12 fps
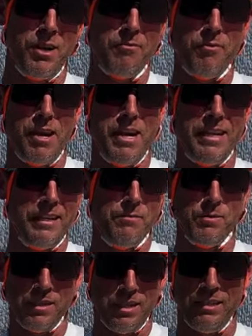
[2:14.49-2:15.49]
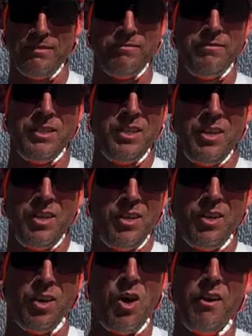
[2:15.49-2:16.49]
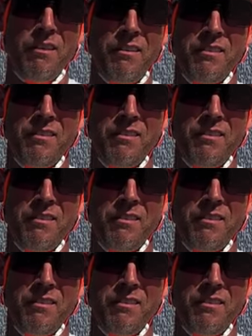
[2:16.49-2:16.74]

off riding, it was like gone.